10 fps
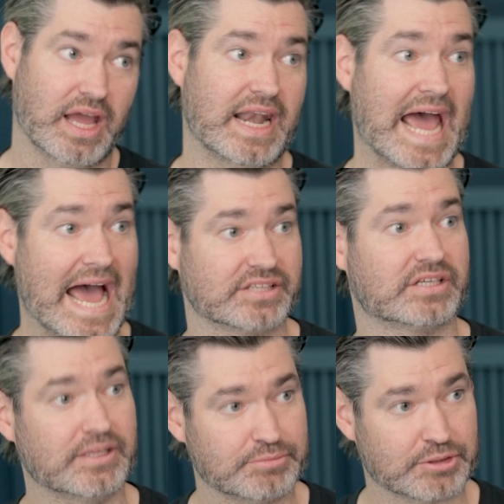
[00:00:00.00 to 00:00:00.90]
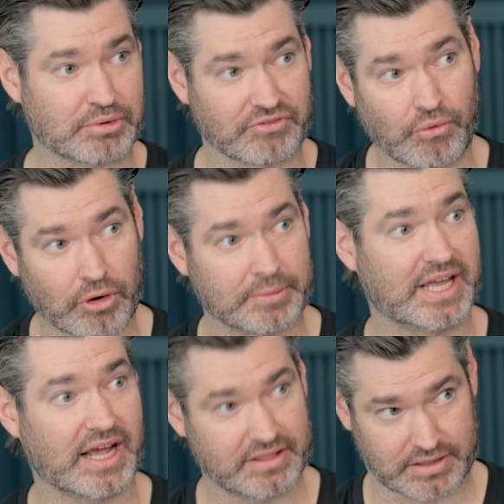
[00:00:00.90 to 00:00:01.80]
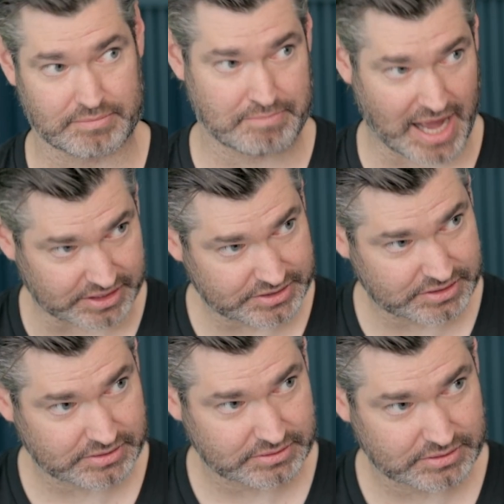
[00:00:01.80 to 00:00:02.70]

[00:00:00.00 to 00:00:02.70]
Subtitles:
and asking them to perform again at their best